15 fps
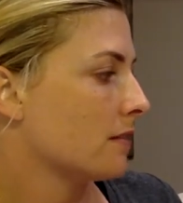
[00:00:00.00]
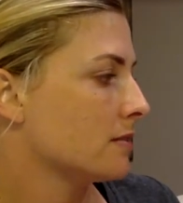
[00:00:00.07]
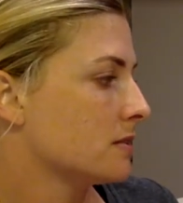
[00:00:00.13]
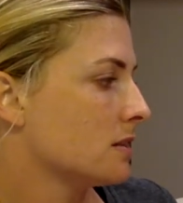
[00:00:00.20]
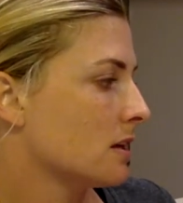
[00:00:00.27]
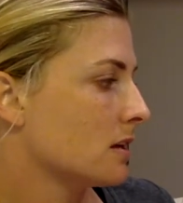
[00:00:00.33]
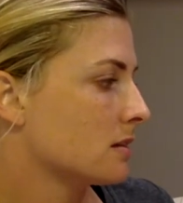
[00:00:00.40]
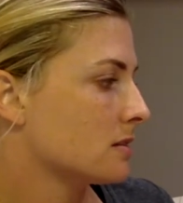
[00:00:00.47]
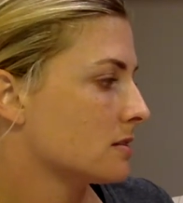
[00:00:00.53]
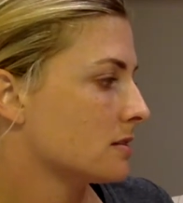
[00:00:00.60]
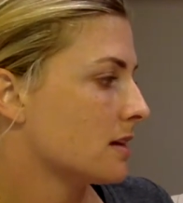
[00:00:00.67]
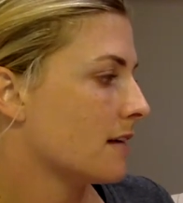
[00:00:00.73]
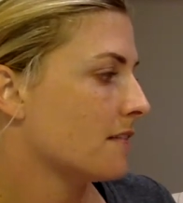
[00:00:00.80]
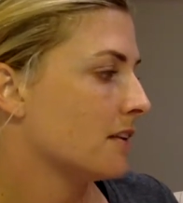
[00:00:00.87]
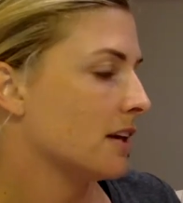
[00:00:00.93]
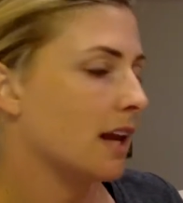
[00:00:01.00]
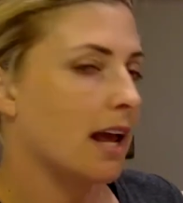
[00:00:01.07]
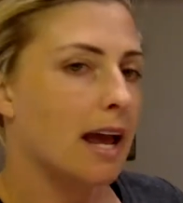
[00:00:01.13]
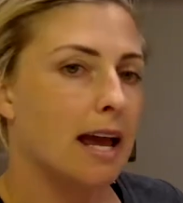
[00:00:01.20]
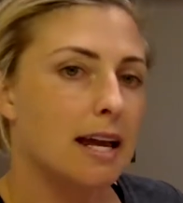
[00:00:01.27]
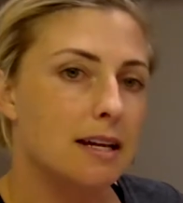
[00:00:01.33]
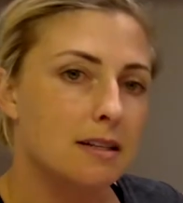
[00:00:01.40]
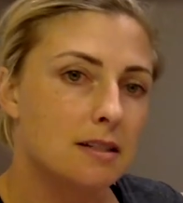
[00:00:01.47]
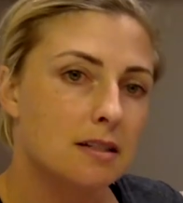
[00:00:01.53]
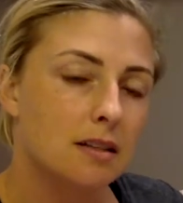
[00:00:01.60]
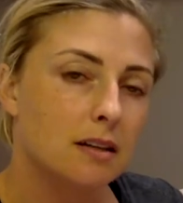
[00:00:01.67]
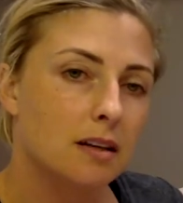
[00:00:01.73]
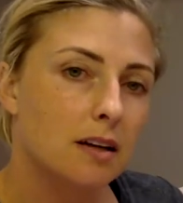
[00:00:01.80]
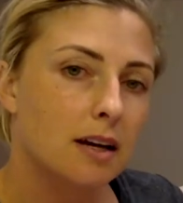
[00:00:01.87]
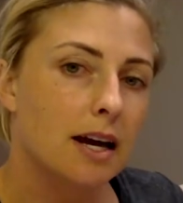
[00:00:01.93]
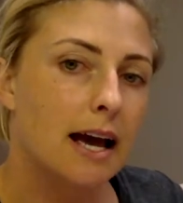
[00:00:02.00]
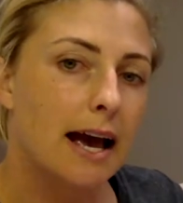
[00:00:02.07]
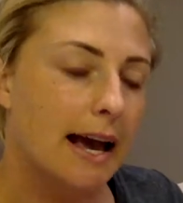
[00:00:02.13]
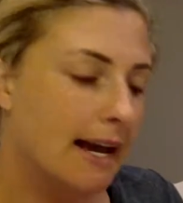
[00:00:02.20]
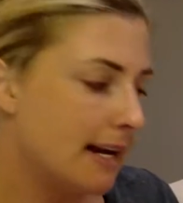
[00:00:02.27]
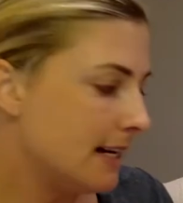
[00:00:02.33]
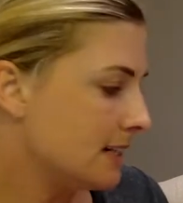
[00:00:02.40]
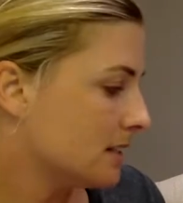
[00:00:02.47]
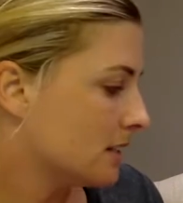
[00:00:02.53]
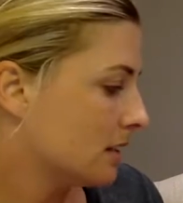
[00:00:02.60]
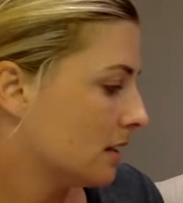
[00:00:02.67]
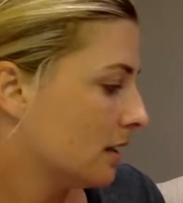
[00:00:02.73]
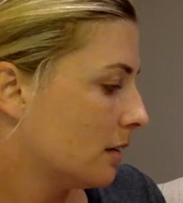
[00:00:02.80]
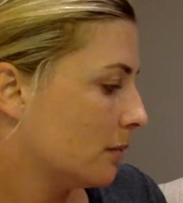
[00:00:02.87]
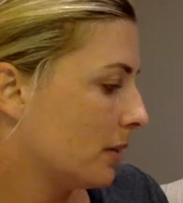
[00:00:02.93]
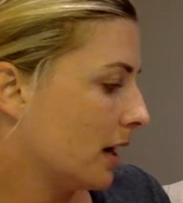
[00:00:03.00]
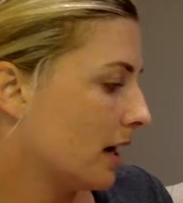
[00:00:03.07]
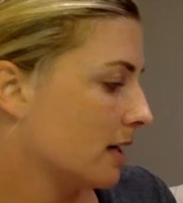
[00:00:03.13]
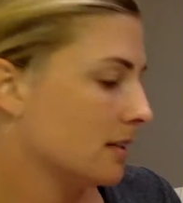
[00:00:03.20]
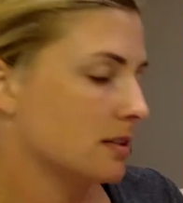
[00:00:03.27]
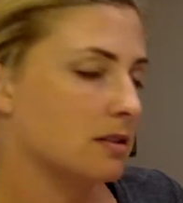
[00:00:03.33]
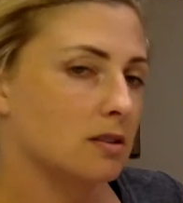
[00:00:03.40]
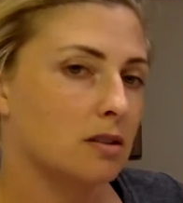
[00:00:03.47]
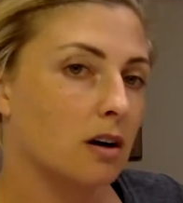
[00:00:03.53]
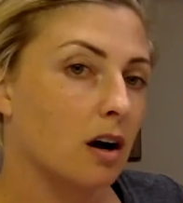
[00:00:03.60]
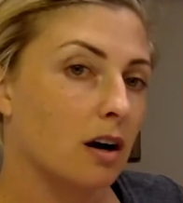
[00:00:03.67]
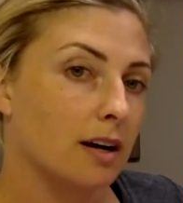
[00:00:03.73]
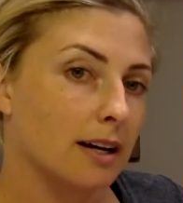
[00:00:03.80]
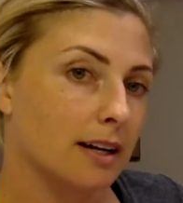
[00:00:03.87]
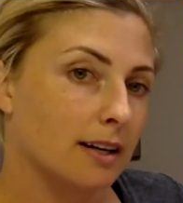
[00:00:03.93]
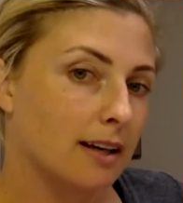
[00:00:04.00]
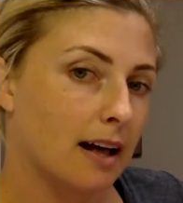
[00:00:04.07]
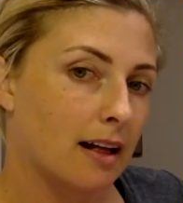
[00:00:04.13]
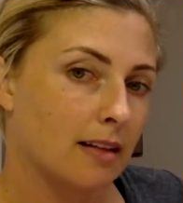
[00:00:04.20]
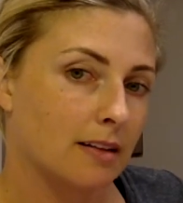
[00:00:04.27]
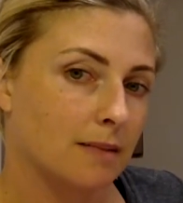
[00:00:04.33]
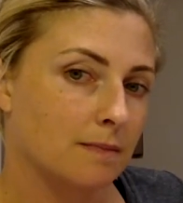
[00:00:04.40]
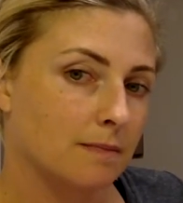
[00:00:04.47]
6, 7, 8. 8 pints are in a gallon.